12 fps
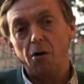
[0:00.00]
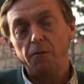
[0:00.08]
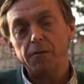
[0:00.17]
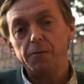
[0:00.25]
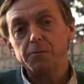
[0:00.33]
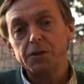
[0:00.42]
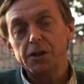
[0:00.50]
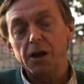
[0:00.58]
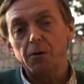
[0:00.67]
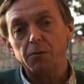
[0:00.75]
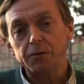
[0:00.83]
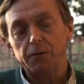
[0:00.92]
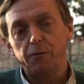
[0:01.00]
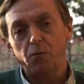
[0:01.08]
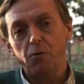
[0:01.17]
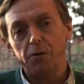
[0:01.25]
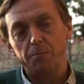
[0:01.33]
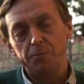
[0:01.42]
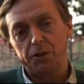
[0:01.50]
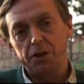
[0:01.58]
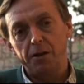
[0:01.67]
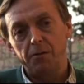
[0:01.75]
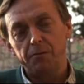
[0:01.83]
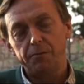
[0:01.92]
of themselves, for
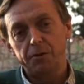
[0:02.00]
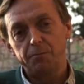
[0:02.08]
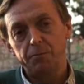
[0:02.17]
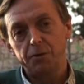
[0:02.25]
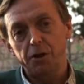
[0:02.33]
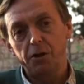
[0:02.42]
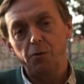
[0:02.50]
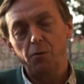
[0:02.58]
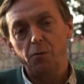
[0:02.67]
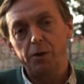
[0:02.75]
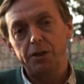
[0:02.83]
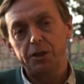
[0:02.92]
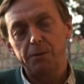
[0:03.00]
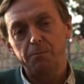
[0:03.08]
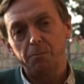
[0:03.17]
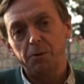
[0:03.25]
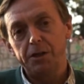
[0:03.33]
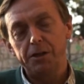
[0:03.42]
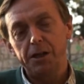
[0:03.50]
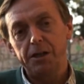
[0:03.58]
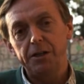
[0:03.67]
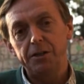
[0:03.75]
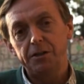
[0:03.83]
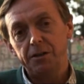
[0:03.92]
themselves. So we simply
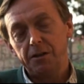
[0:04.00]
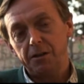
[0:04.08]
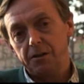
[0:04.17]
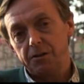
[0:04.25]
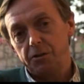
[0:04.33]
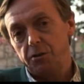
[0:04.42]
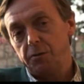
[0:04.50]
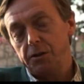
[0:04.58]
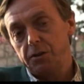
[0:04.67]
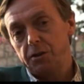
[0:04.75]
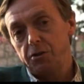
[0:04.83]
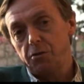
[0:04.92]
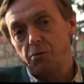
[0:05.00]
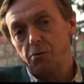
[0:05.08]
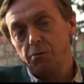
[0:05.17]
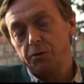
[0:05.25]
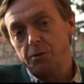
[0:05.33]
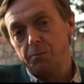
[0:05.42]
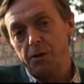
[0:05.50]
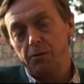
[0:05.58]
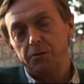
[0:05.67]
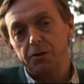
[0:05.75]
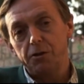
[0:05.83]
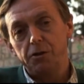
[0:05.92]
need to
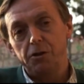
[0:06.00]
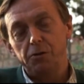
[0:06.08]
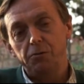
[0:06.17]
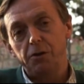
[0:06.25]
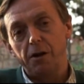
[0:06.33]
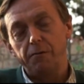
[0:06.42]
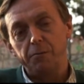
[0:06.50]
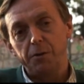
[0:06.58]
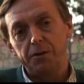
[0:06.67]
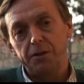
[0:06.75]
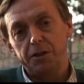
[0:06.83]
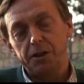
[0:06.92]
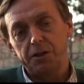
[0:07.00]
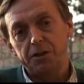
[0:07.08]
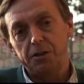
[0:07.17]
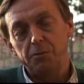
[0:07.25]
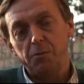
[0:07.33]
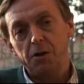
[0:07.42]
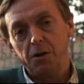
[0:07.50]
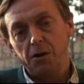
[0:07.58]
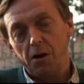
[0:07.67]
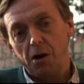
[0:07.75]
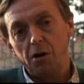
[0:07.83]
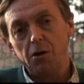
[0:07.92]
build a new government system
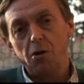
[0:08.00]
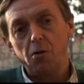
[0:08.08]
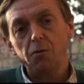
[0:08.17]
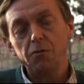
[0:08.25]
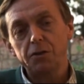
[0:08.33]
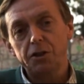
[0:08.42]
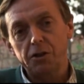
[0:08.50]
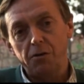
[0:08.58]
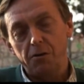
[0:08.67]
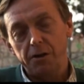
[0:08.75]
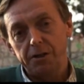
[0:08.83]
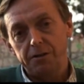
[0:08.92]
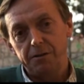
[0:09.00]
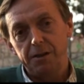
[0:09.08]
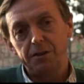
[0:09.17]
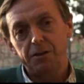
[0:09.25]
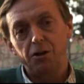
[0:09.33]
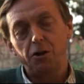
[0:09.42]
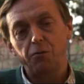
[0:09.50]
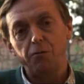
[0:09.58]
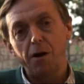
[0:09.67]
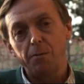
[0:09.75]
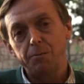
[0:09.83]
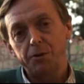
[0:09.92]
alongside this
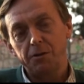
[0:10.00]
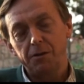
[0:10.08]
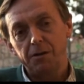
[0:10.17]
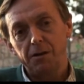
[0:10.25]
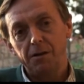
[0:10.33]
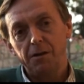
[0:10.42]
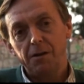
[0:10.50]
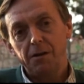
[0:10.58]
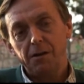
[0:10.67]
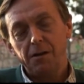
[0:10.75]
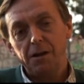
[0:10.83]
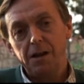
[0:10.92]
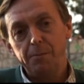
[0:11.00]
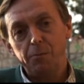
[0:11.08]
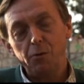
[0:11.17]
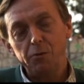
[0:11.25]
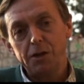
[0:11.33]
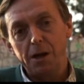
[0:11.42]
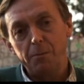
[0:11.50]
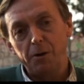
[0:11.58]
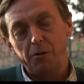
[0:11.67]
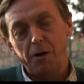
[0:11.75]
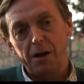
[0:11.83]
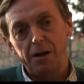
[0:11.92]
corrupt Liberal
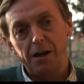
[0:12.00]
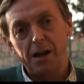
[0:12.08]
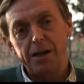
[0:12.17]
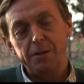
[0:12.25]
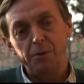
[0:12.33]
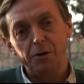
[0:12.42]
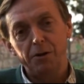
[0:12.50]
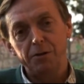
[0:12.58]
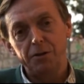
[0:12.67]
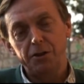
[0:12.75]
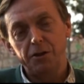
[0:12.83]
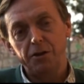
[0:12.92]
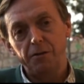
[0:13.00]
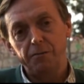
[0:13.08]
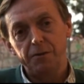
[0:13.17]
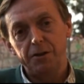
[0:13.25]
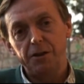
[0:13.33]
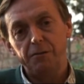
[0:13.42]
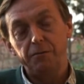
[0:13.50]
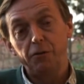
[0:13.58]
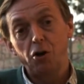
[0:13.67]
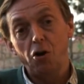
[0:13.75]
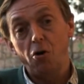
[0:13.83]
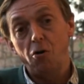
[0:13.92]
Democrat, Labour, Conservative
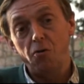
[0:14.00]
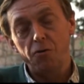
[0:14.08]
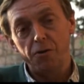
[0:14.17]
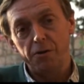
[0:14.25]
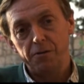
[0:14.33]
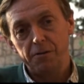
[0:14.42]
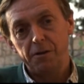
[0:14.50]
con.